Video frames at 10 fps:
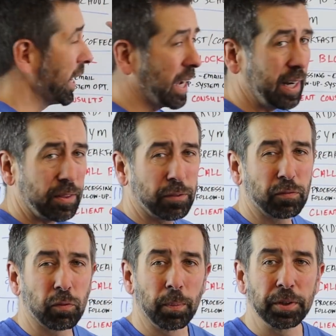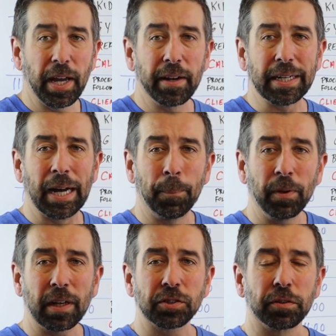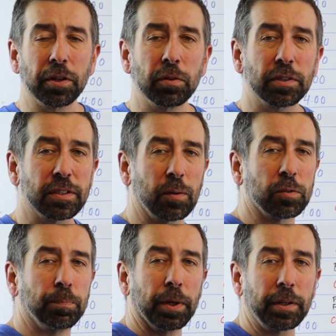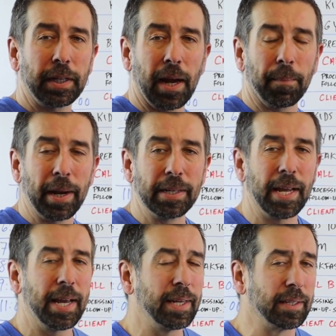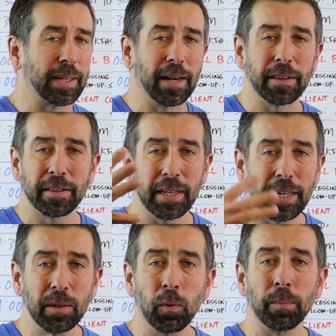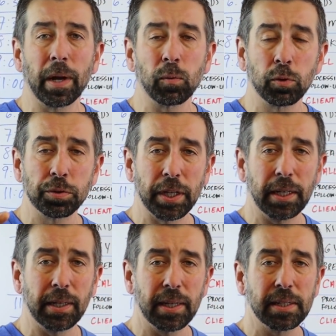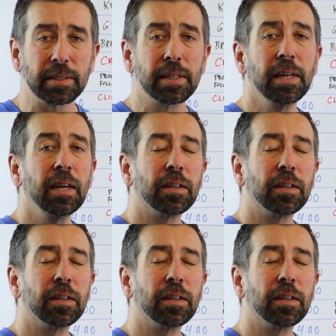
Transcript: I kind of scribbled down a couple extra notes as I was building out my day and kind of thinking what my routine is.